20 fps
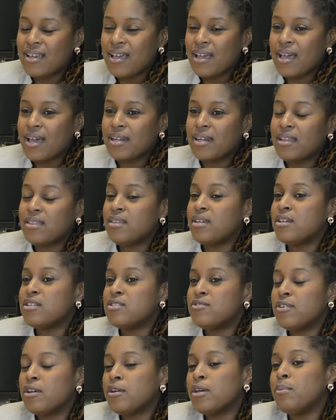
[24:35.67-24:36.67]
And I think
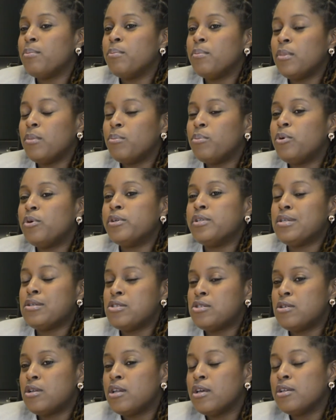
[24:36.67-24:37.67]
it's very
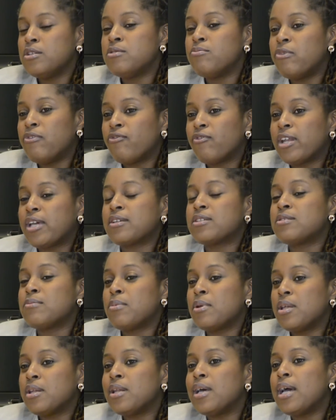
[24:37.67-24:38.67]
important to learn to be
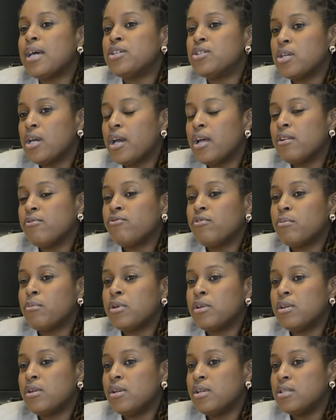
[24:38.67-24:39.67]
flexible and agile from
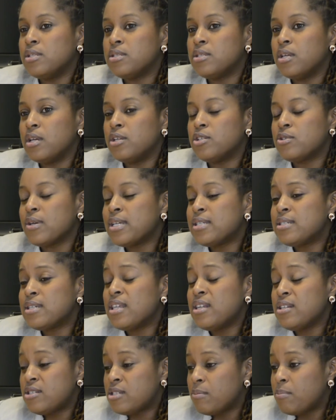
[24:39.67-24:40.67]
an early stage. So I say
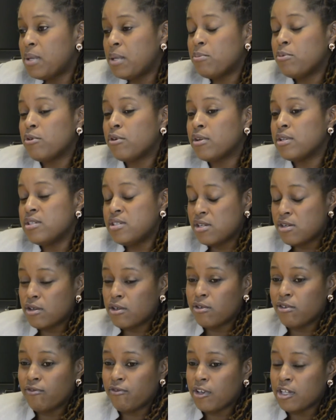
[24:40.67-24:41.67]
this to people who consider
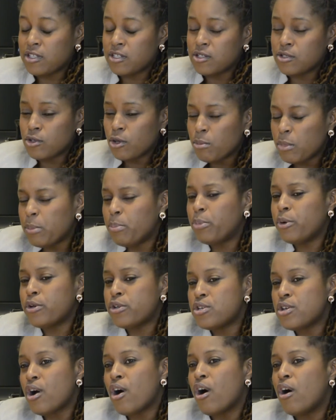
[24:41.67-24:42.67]
universities, don't be
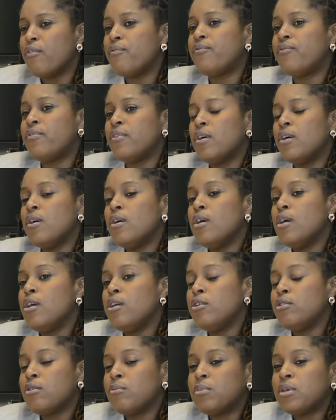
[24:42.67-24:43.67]
put off,
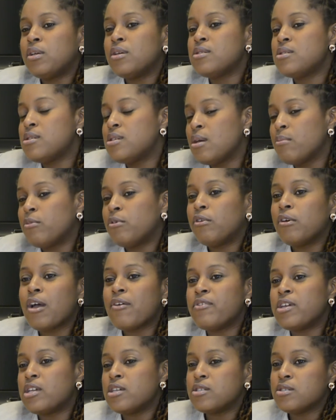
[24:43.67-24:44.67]
because the
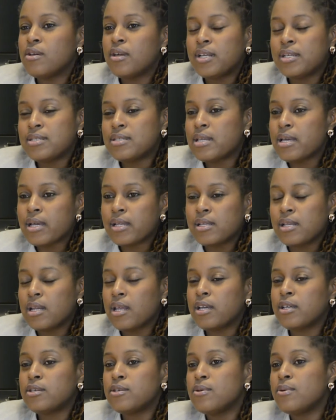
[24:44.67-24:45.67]
demographic is not exactly
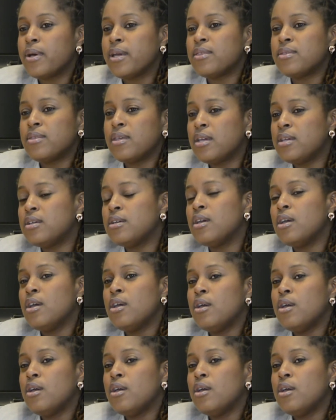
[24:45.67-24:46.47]
like you. I think